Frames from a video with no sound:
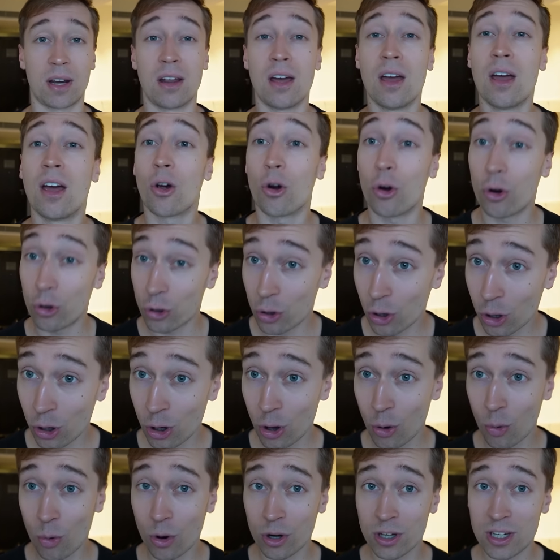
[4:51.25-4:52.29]
and earn a
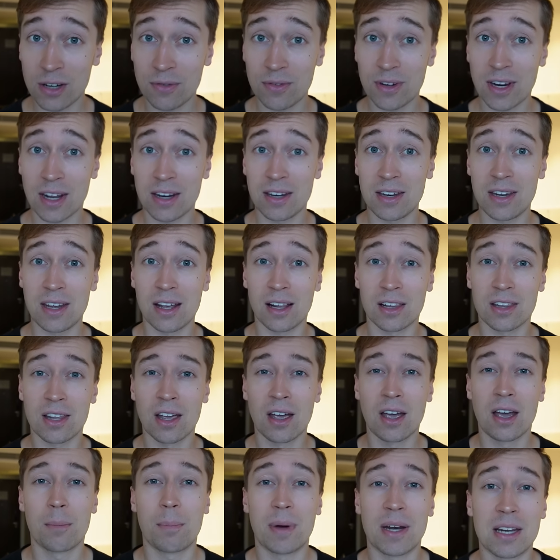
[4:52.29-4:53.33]
lower dividend yield,